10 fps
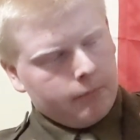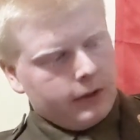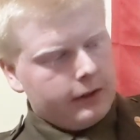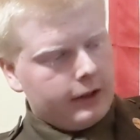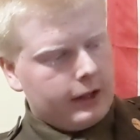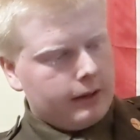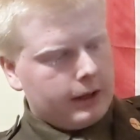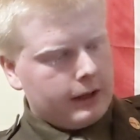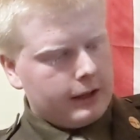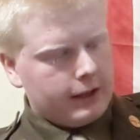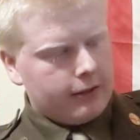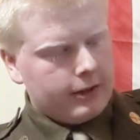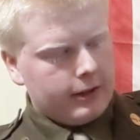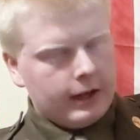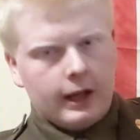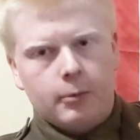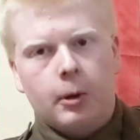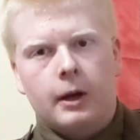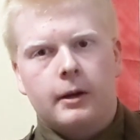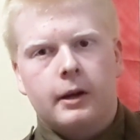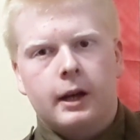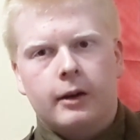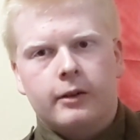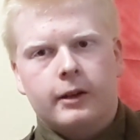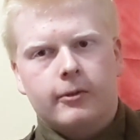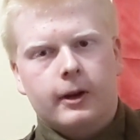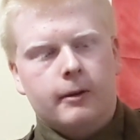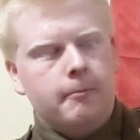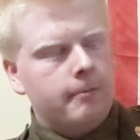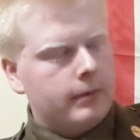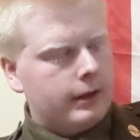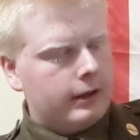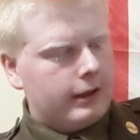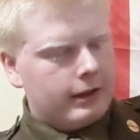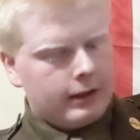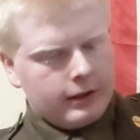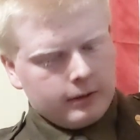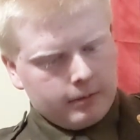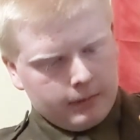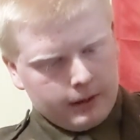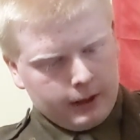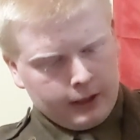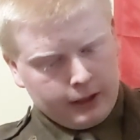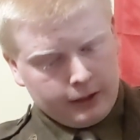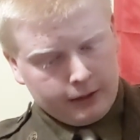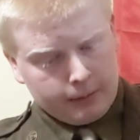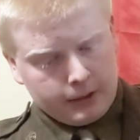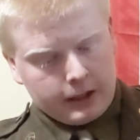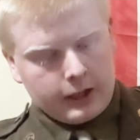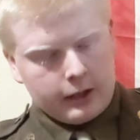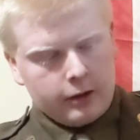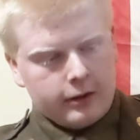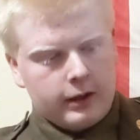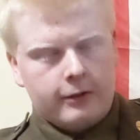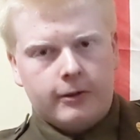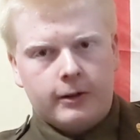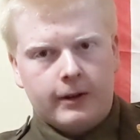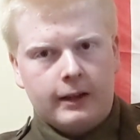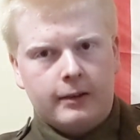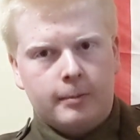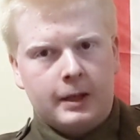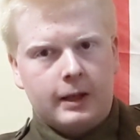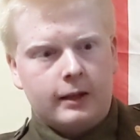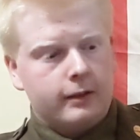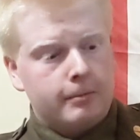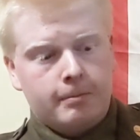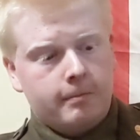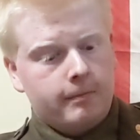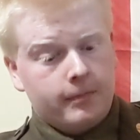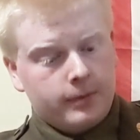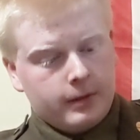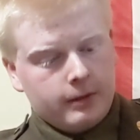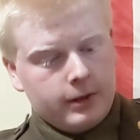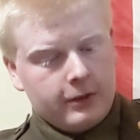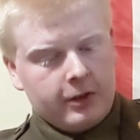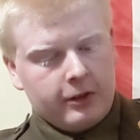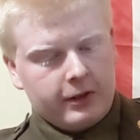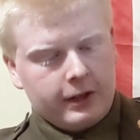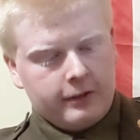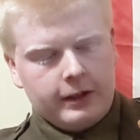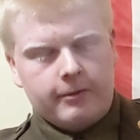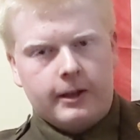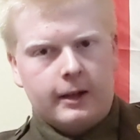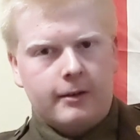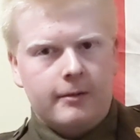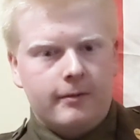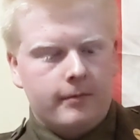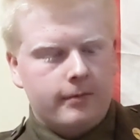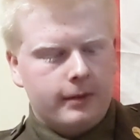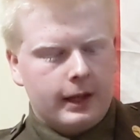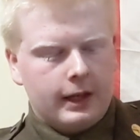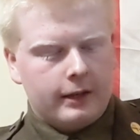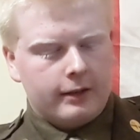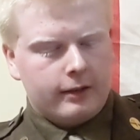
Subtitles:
This is a 1911 A1 airsoft gun. I'm planning on using this for events because, first of all, it's an airsoft gun, and